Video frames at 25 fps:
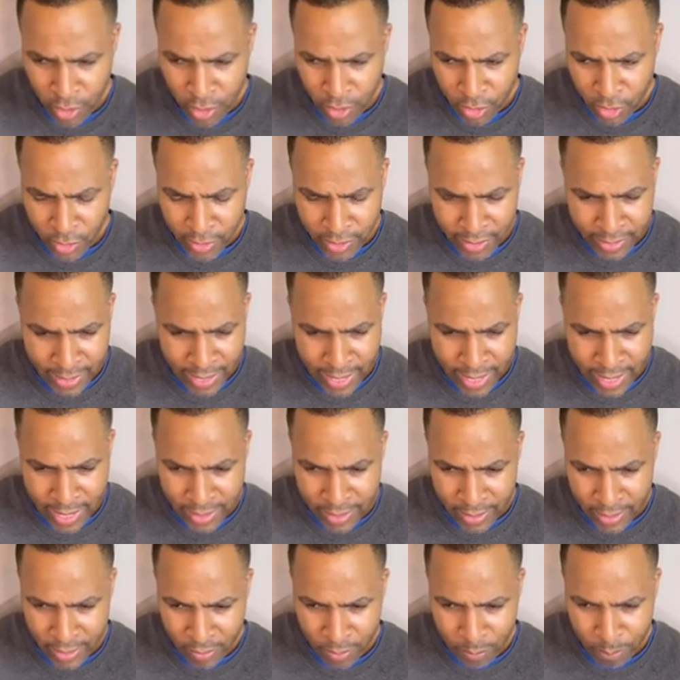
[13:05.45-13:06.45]
Cain
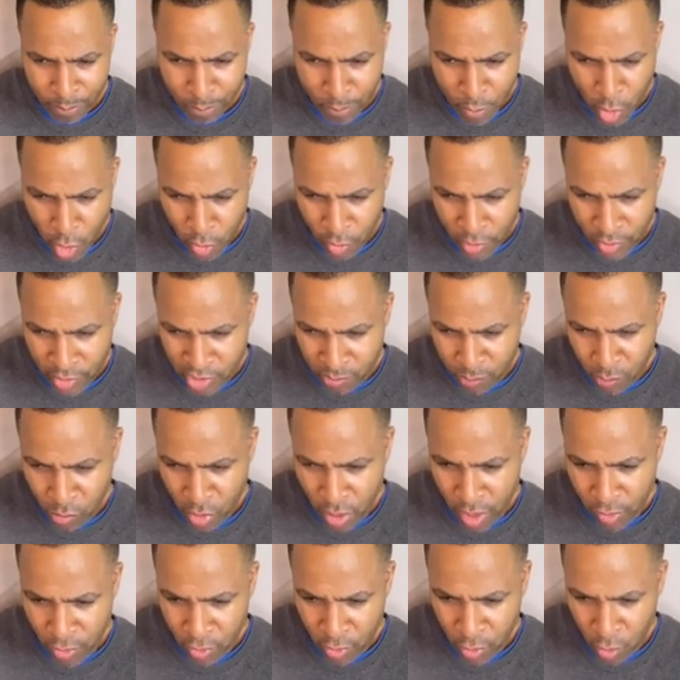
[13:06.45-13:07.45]
murdered his brother,
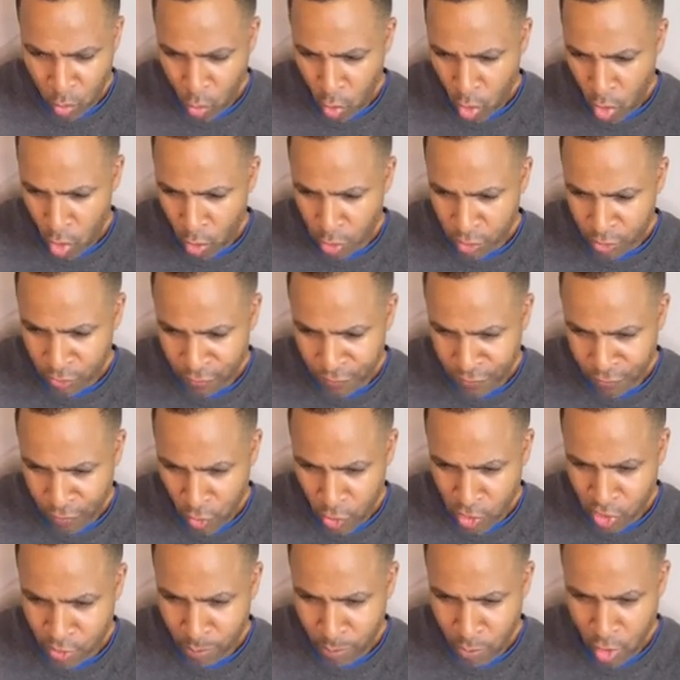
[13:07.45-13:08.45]
the world's first
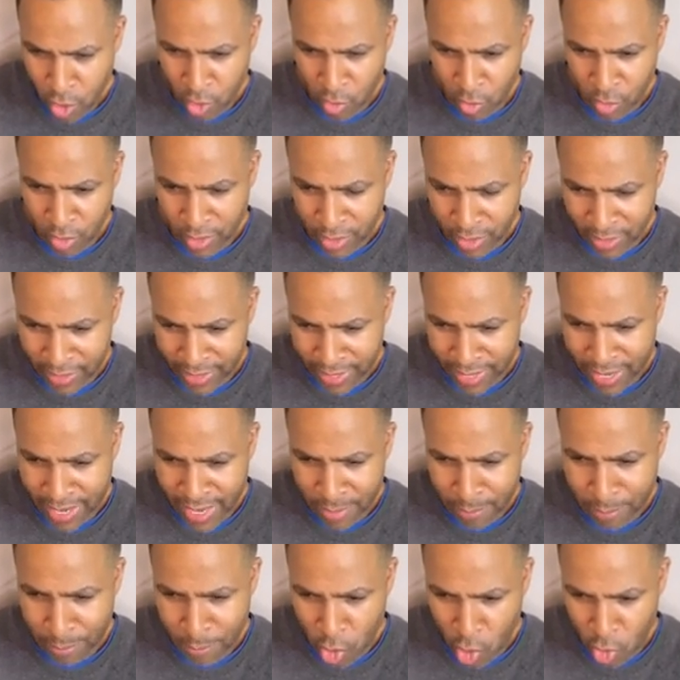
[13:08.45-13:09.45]
murderer. Cain
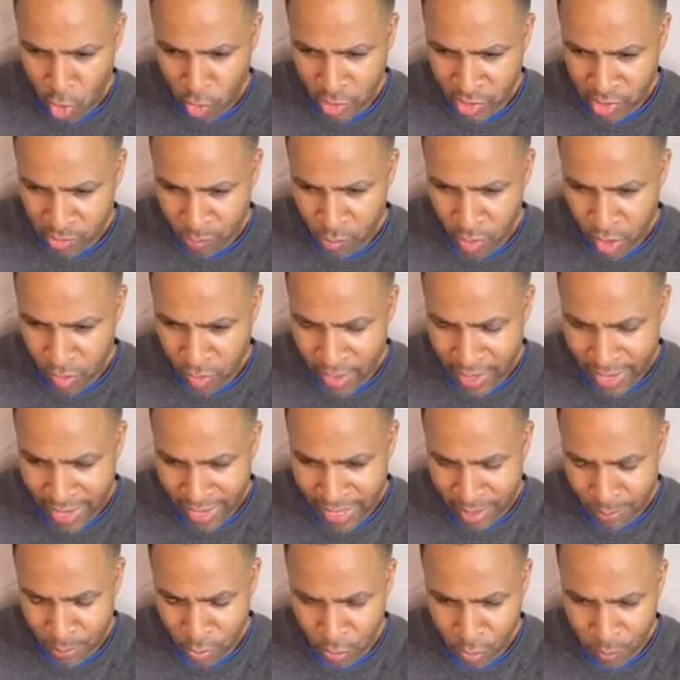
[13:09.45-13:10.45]
murdered his brother
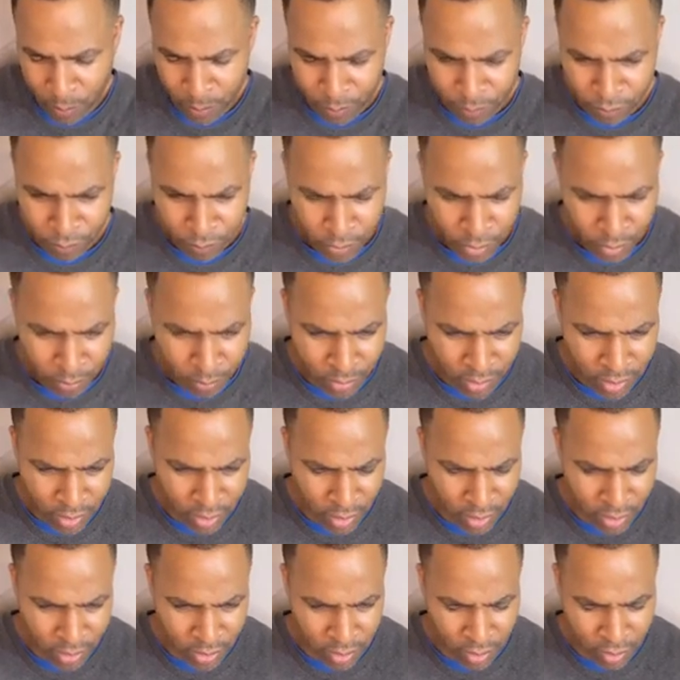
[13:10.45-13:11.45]
Abel because
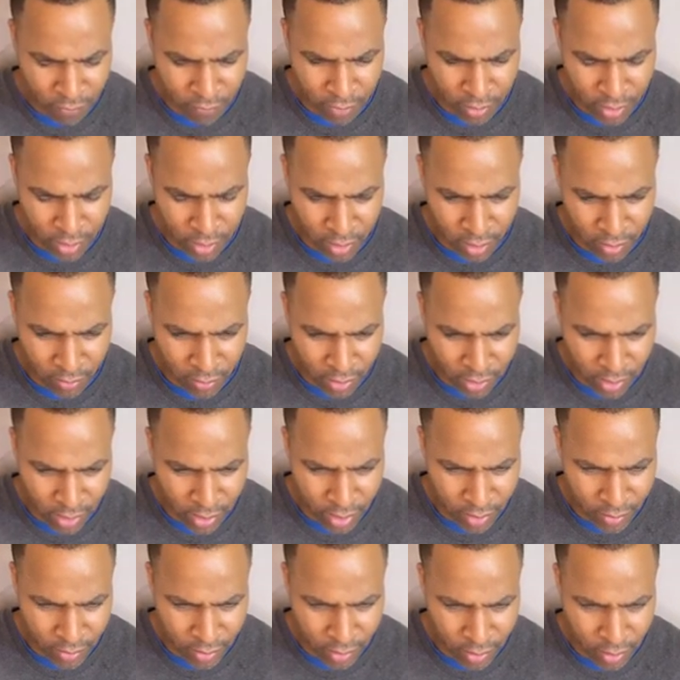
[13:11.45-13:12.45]
of uh, the,
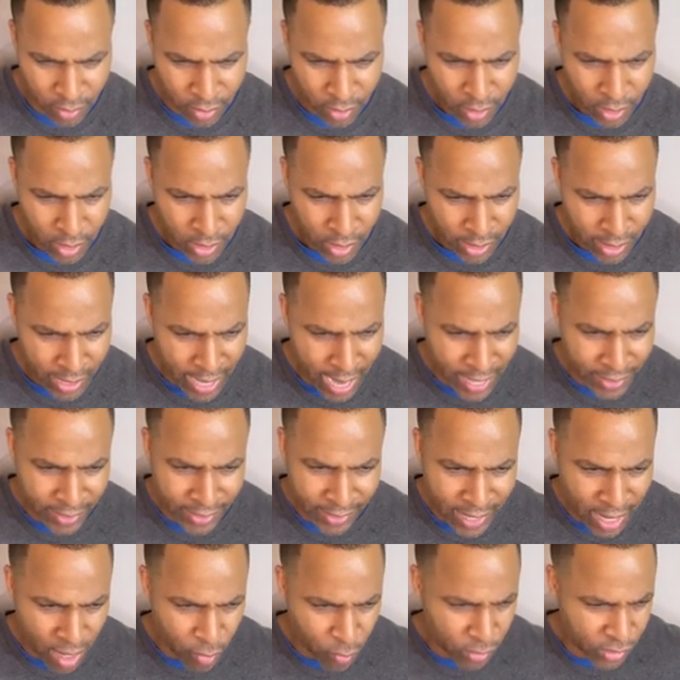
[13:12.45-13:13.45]
the God did not
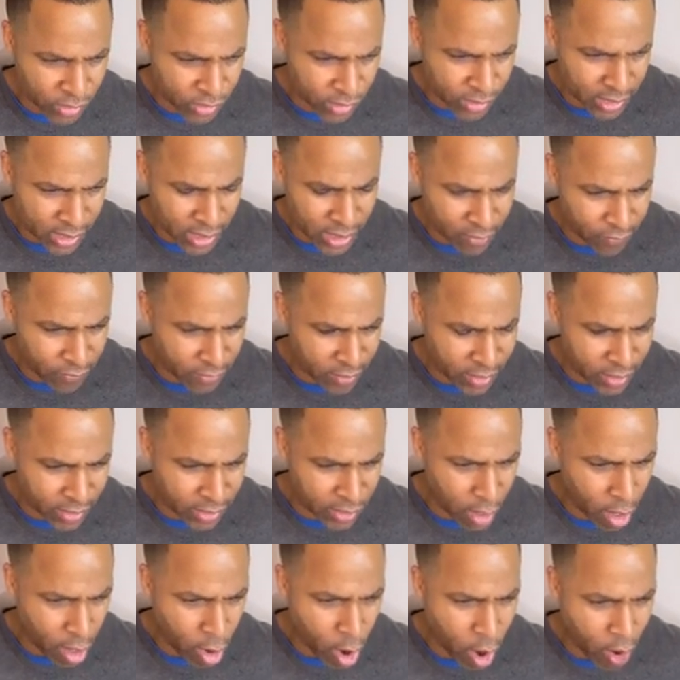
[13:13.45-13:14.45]
receive his
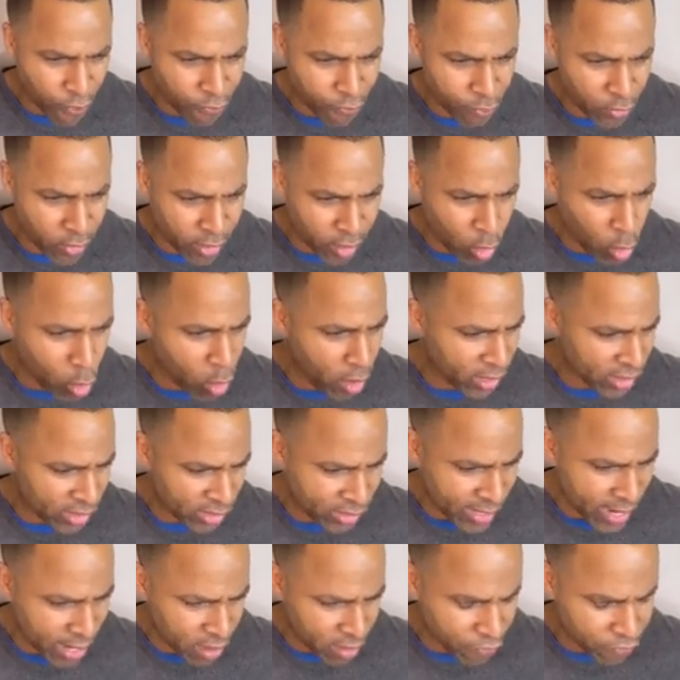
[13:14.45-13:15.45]
offering or his
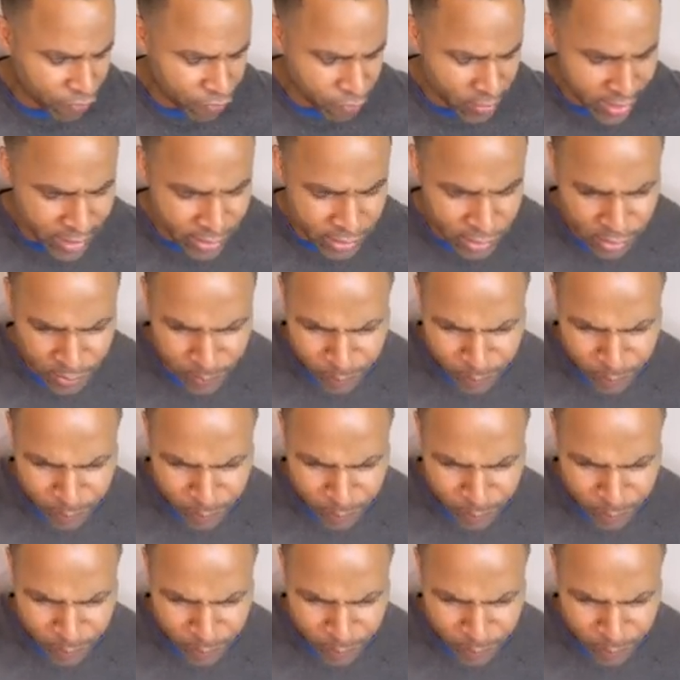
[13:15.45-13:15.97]
sacrifice.